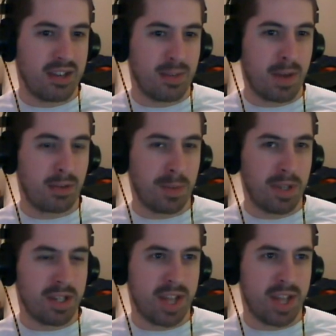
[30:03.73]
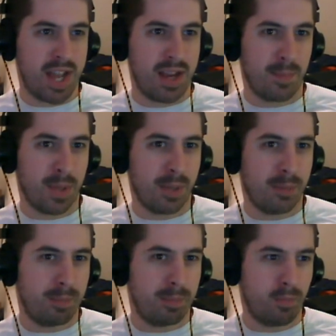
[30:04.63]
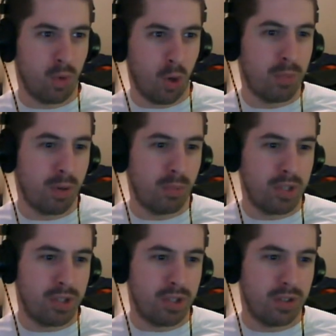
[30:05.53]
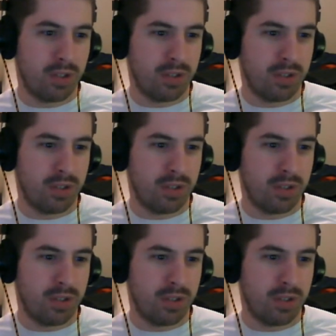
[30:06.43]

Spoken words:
you might as well be in a tent and bring a rowboat with you.